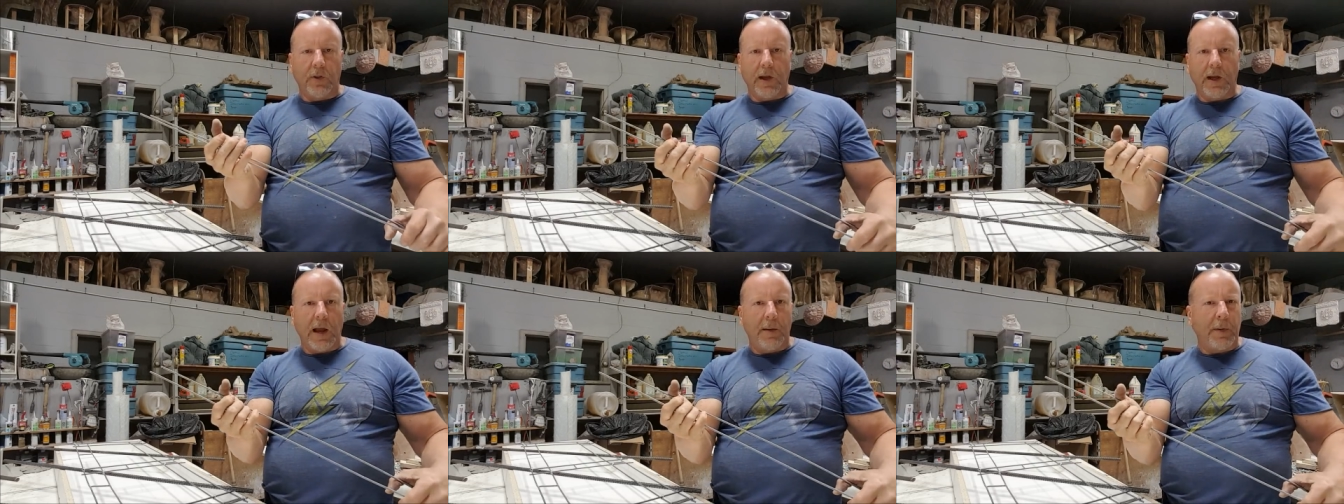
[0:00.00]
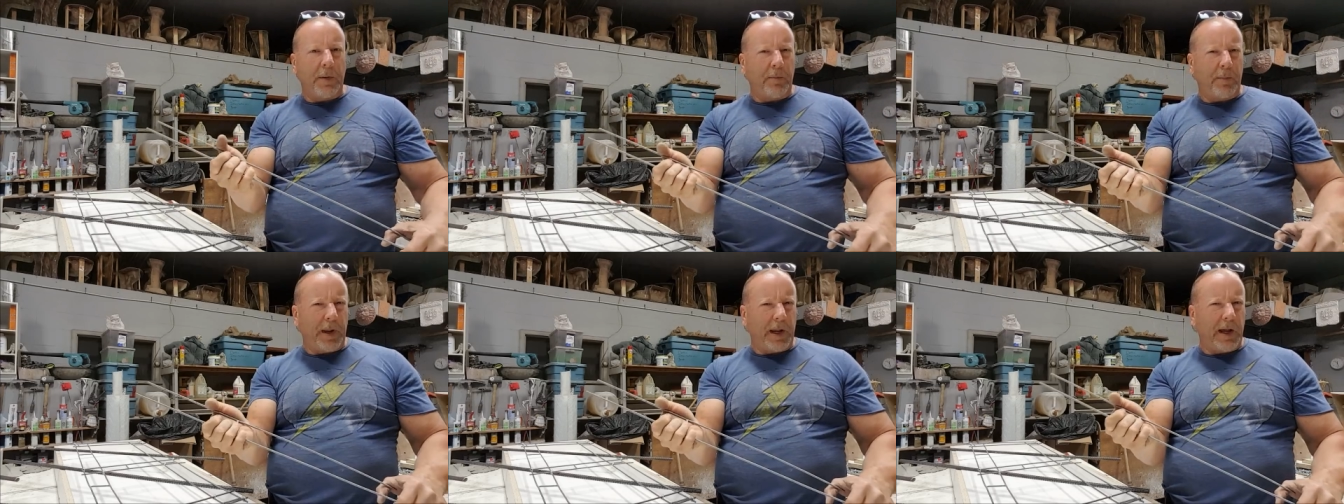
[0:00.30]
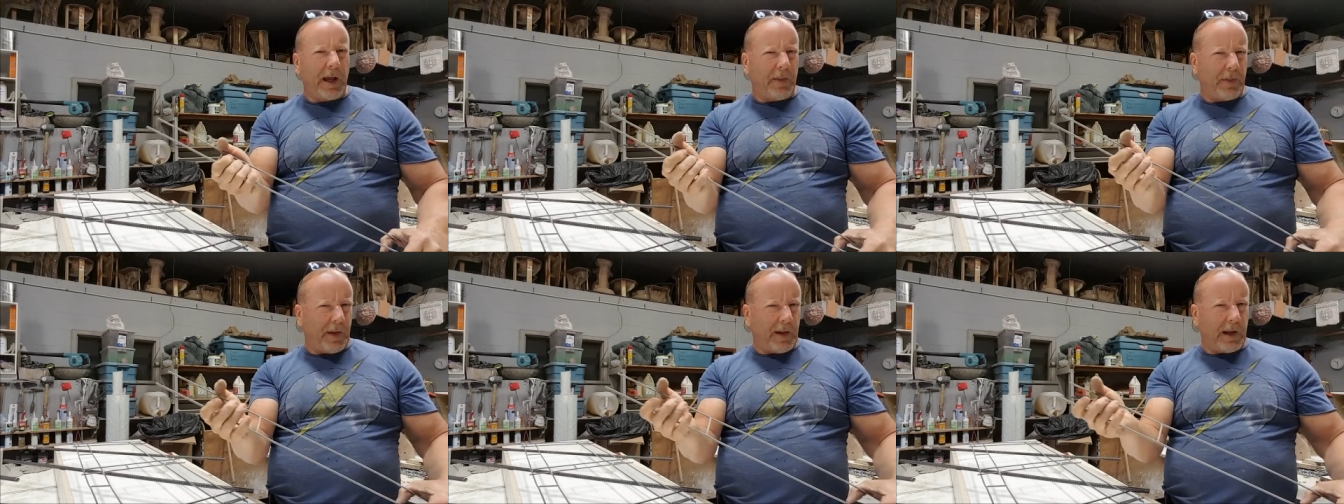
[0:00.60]
They come in
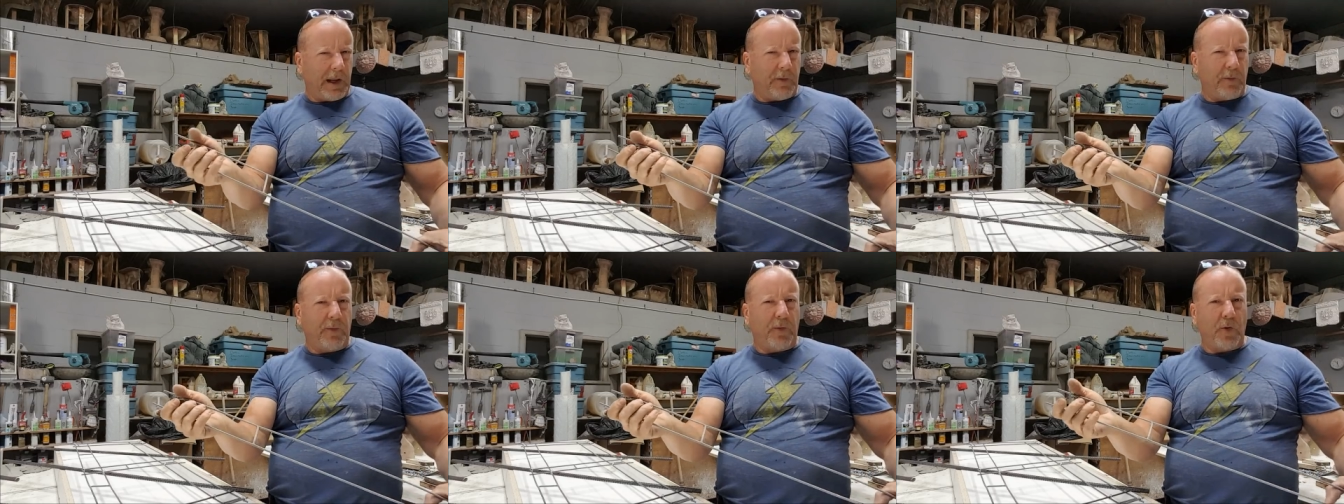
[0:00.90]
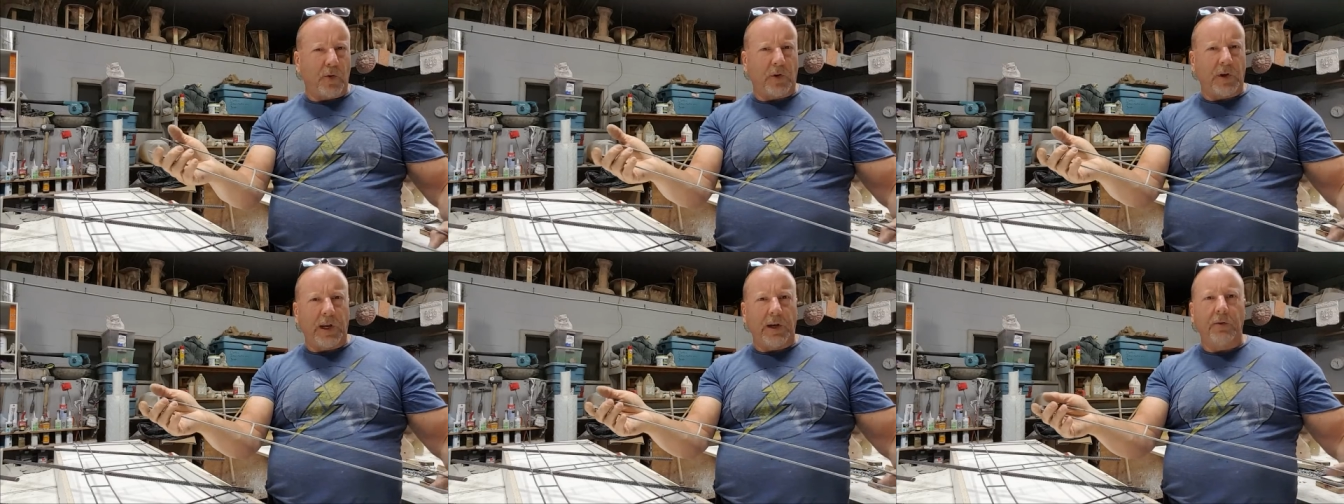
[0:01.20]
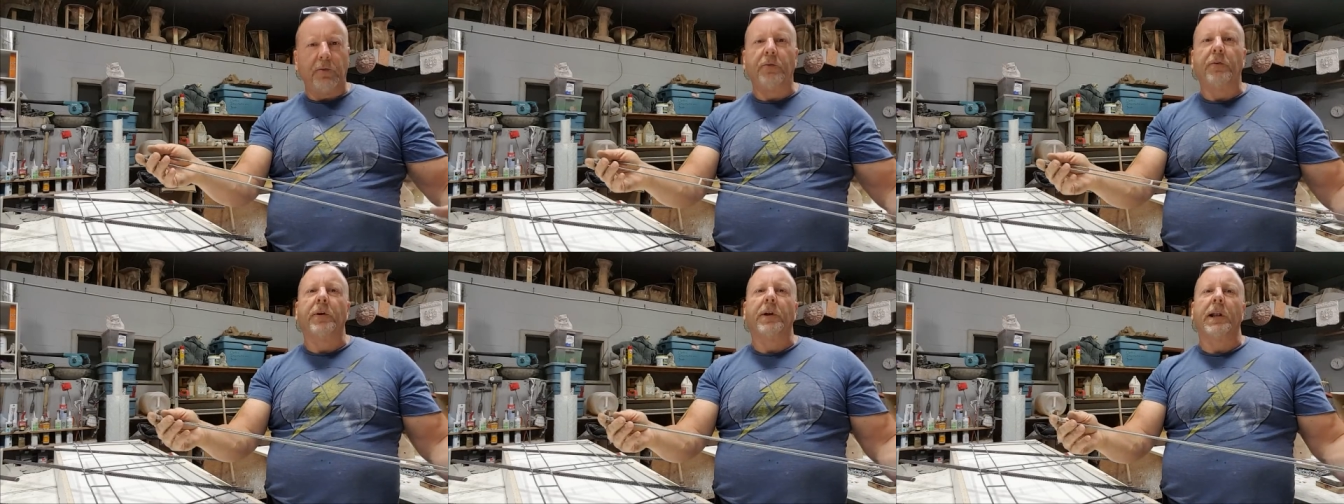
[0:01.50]
big, I think like
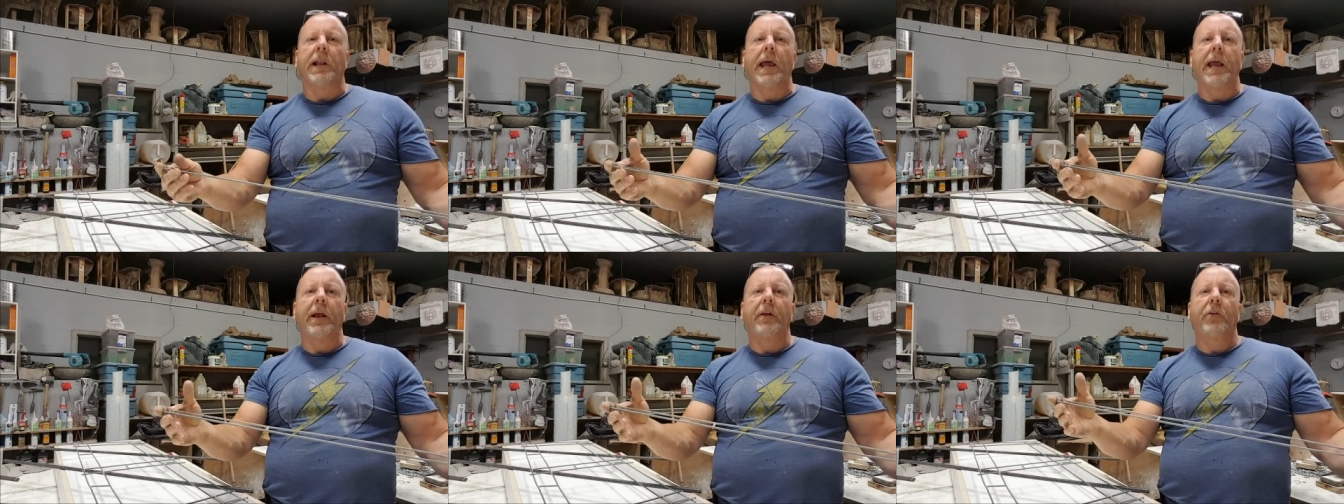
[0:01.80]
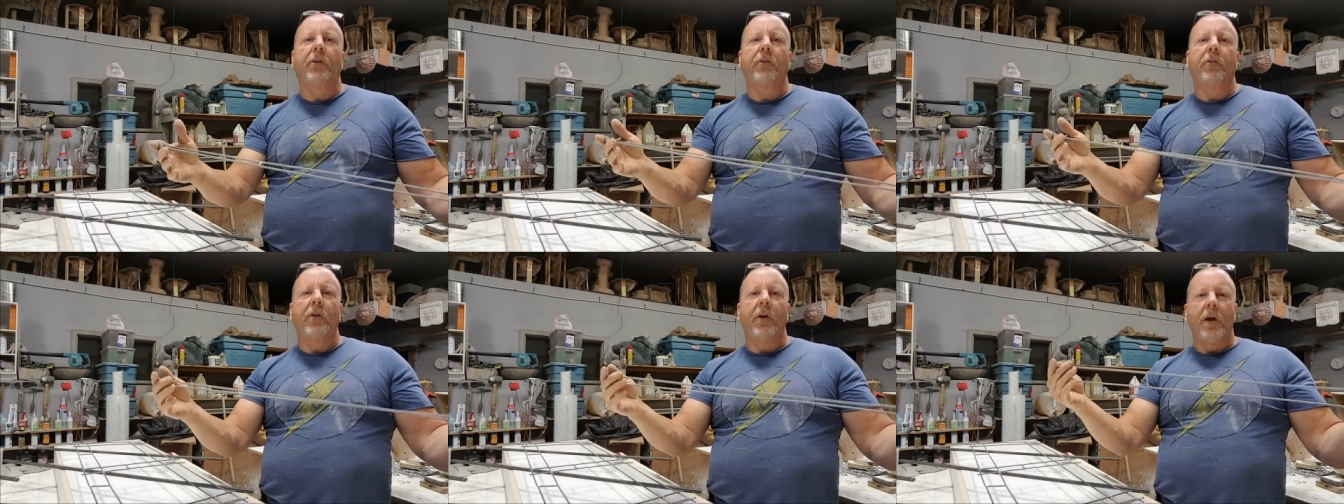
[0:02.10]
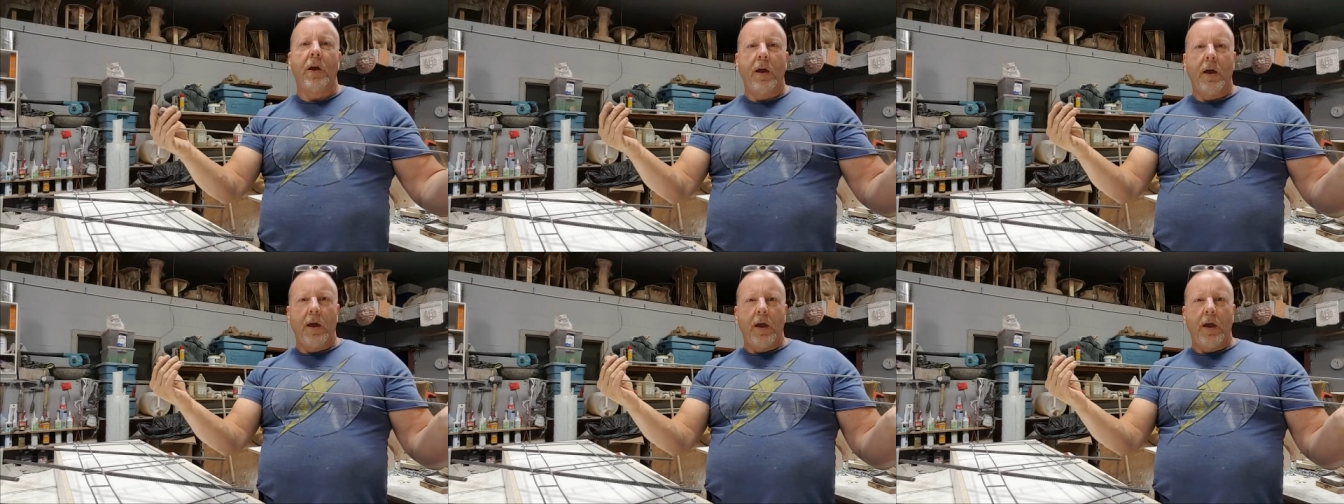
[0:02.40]
14-foot lengths.